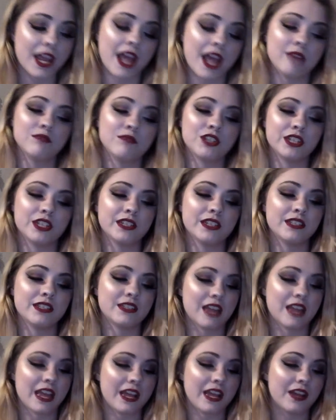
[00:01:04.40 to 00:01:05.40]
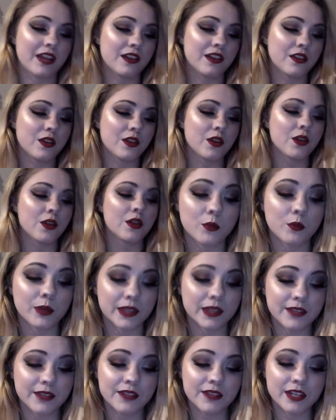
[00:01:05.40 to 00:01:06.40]
MG said, "We
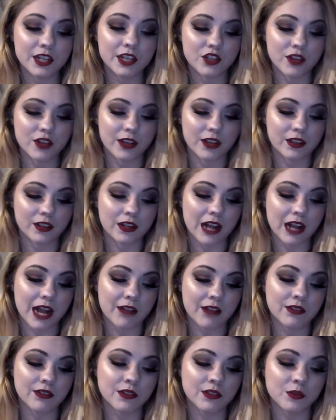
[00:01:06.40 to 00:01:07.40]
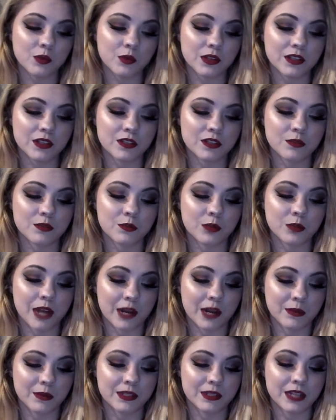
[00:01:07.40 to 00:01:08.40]
lived in a trailer out in the woods when
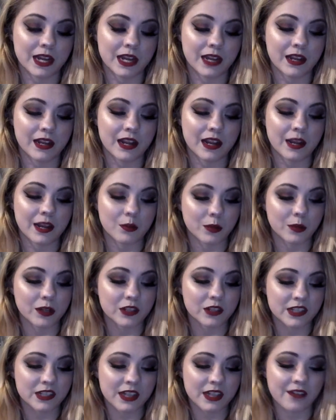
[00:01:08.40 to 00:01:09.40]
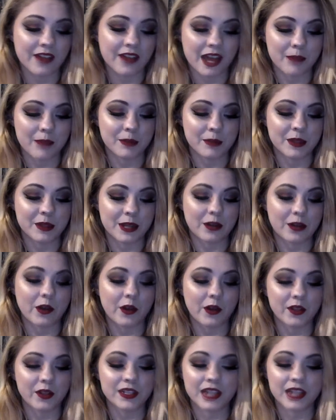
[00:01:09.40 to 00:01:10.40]
I was 9, and weird stuff happened there
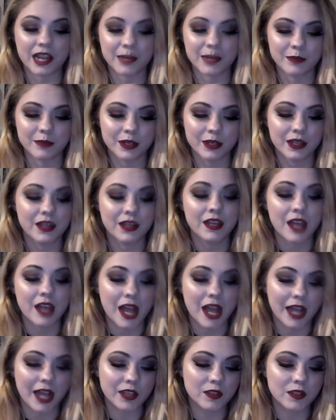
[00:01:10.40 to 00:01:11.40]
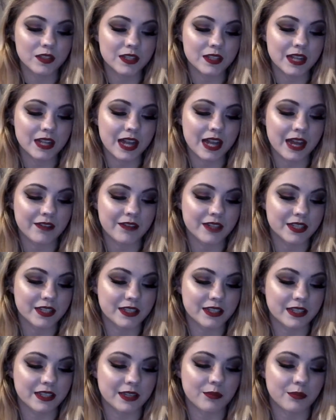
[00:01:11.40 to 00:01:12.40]
all the time. I used to have to
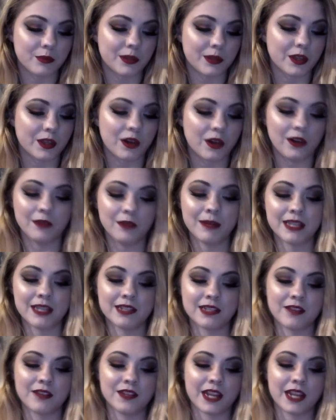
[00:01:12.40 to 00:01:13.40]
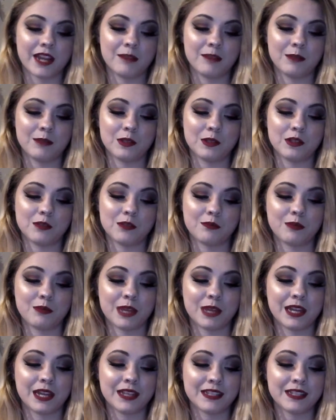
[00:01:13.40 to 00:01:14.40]
sleep with all my stuffed animals
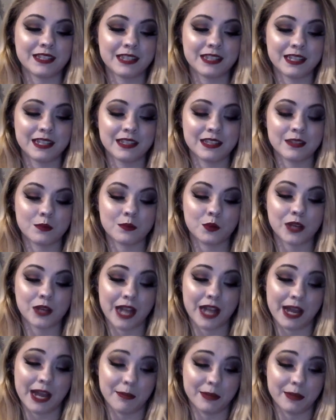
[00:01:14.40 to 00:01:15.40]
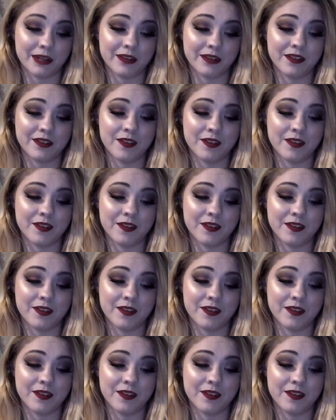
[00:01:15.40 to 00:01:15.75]
because things would happen.